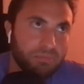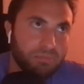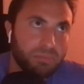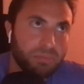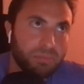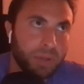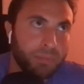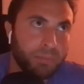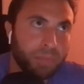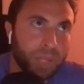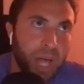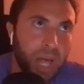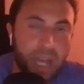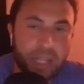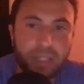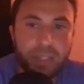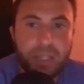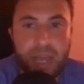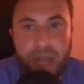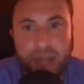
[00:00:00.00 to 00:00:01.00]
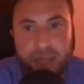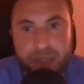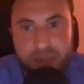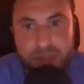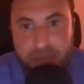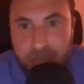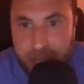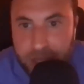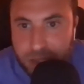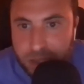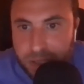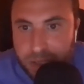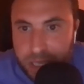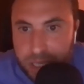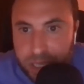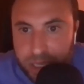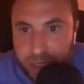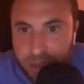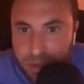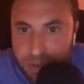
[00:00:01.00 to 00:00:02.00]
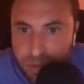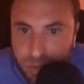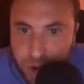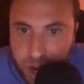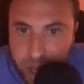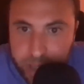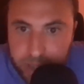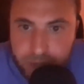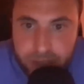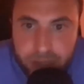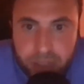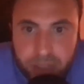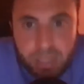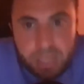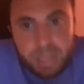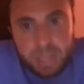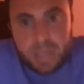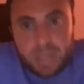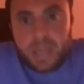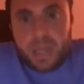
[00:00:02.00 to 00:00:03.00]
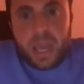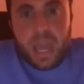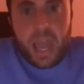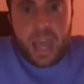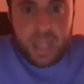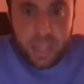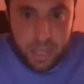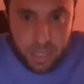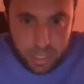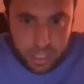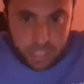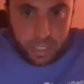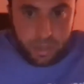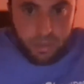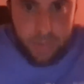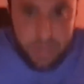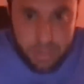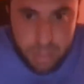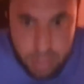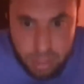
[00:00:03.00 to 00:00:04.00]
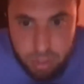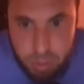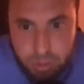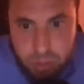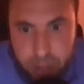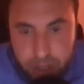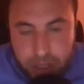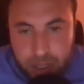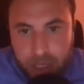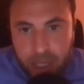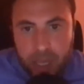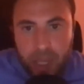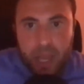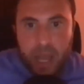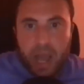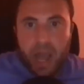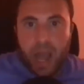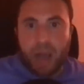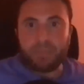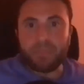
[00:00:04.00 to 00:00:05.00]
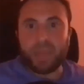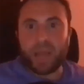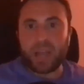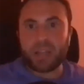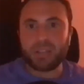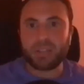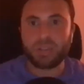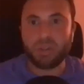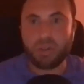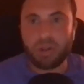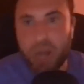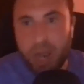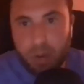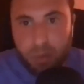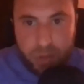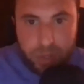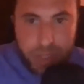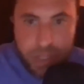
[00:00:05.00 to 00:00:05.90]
blind test and say, here's rice and here's gluten, I'm not sure I would